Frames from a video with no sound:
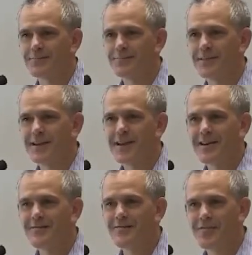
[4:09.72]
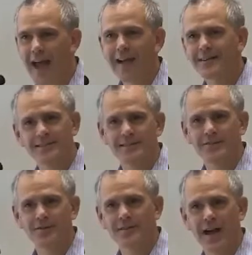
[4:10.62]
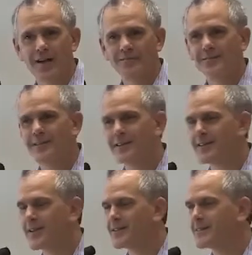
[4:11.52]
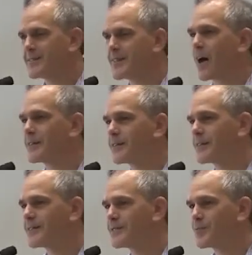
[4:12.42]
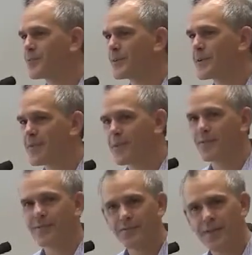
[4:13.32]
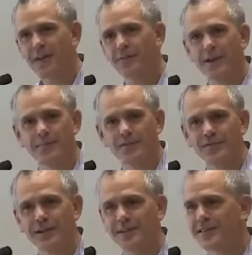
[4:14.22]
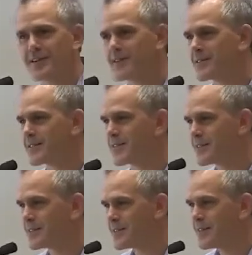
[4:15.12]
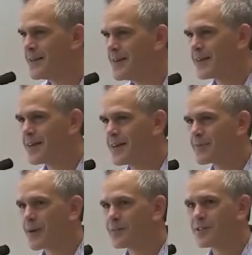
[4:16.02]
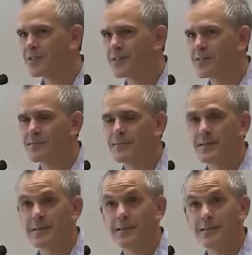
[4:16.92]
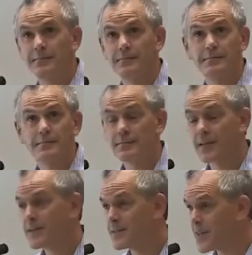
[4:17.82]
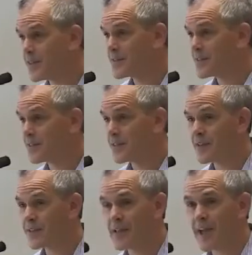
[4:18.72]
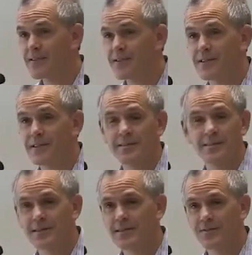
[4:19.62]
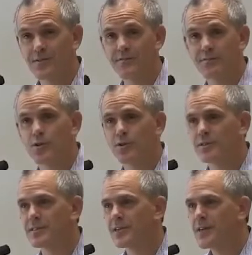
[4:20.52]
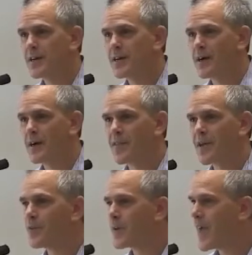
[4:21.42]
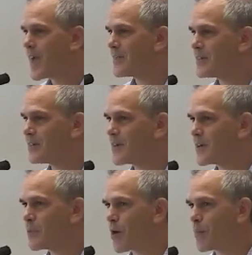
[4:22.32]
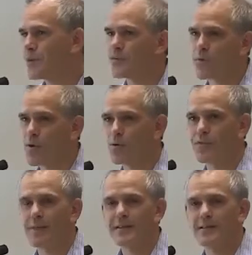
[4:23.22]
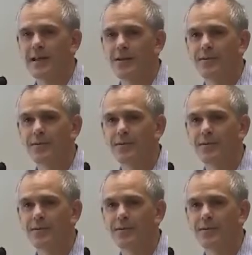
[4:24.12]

And in fact, it turned out that they stuck. And so when we came up with the final numbers for 1996 and published them in 97 in the Lancet and a series of books, there we had a very prominent role for mental health.